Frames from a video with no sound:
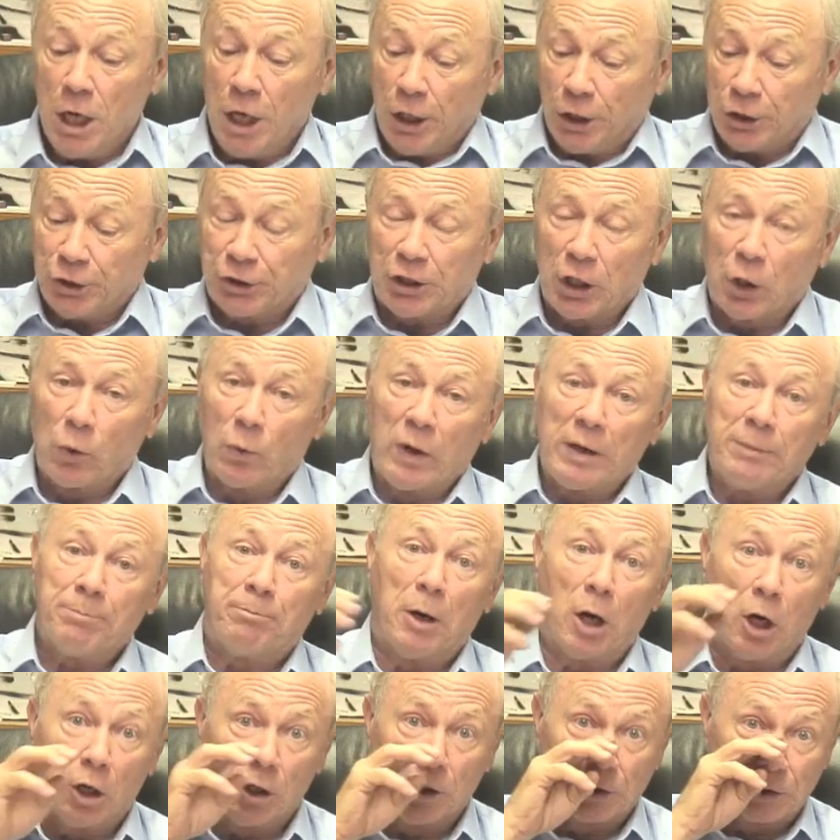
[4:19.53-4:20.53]
So when
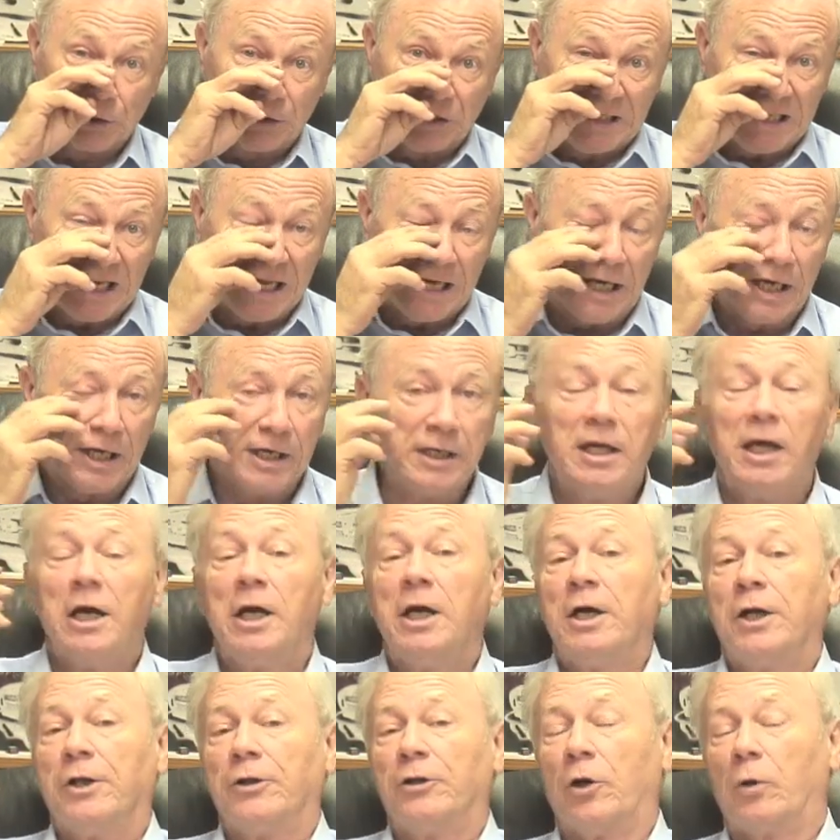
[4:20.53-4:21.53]
Paul said
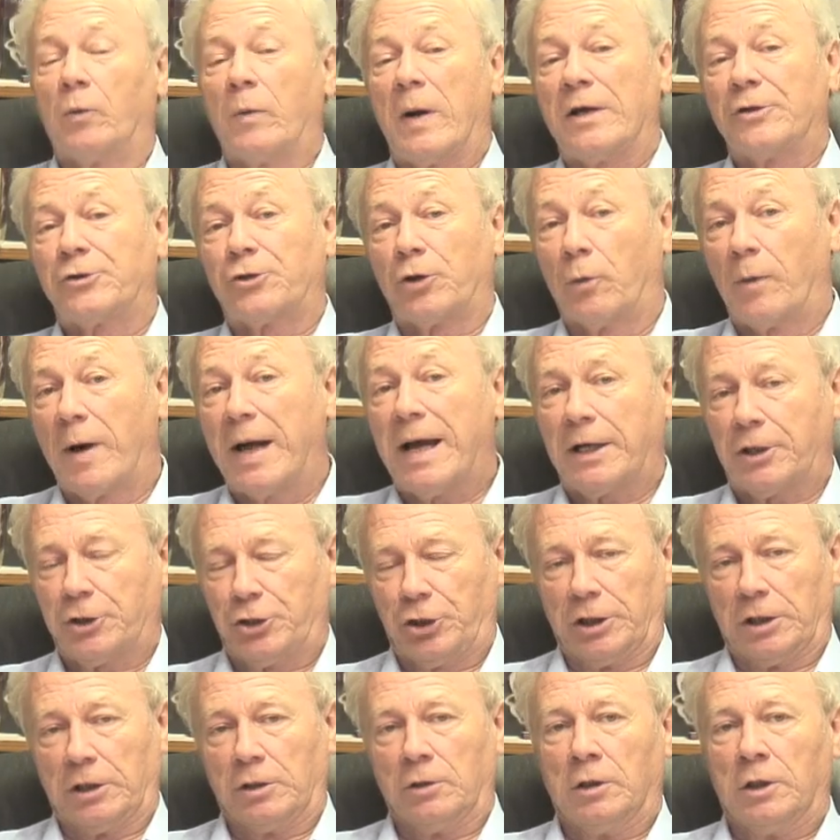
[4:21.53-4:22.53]
the
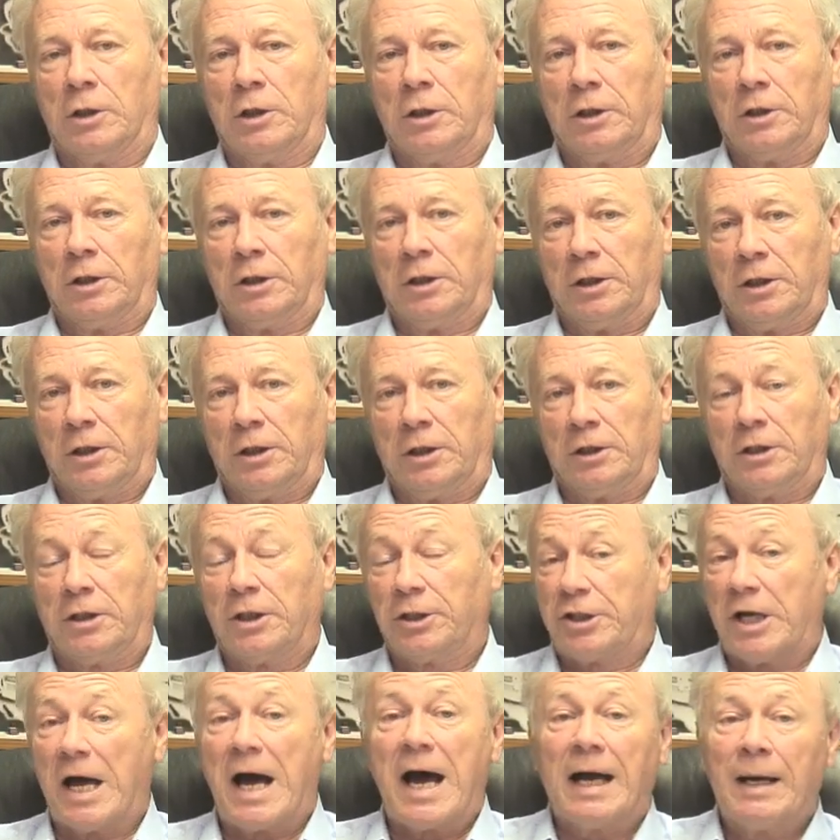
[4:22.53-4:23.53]
resurrection, the
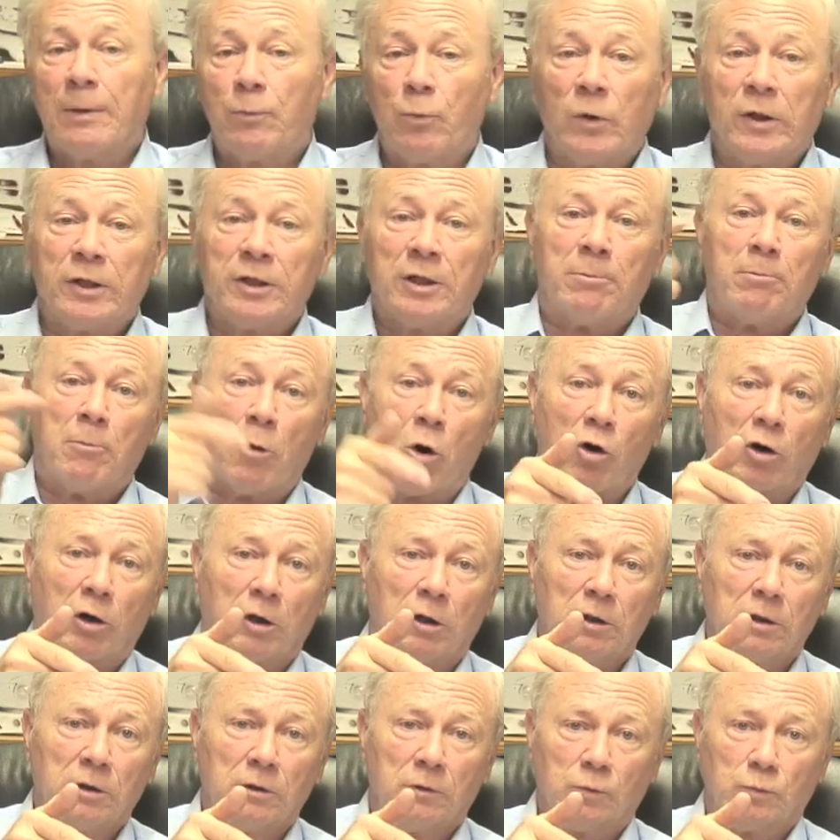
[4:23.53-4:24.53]
time when the
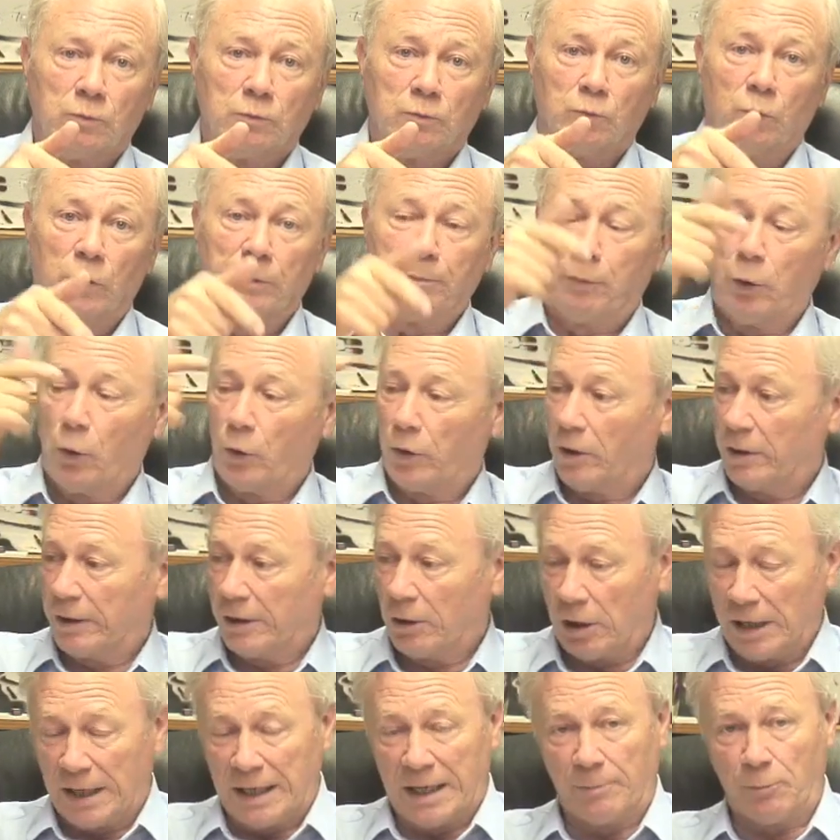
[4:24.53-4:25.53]
mortal would put on
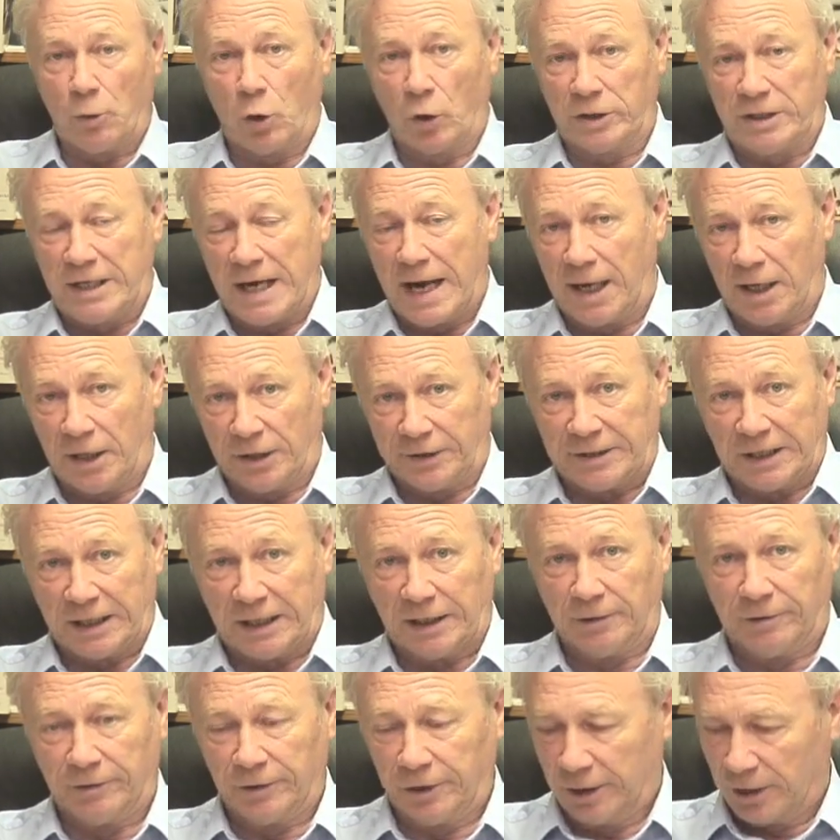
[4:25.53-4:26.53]

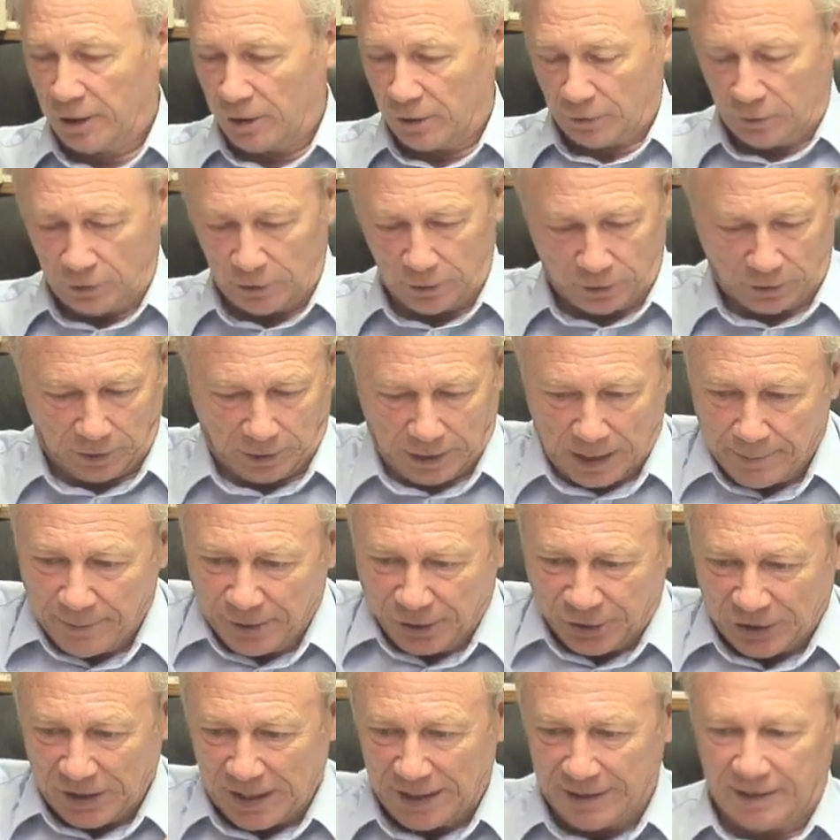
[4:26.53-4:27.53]
immortality. You know, look, let me
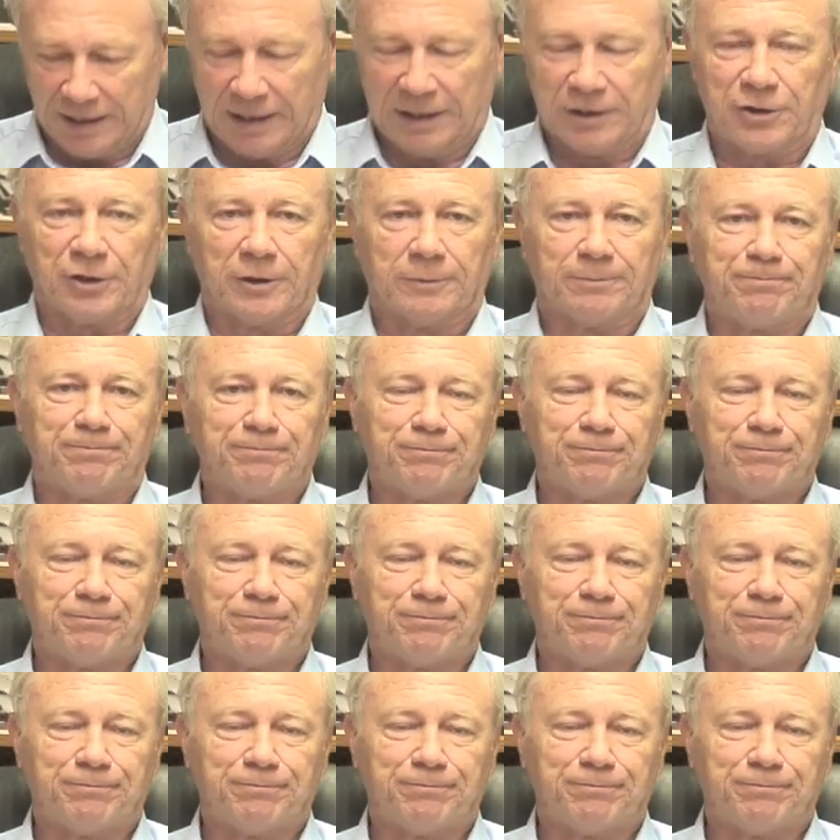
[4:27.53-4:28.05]
say this.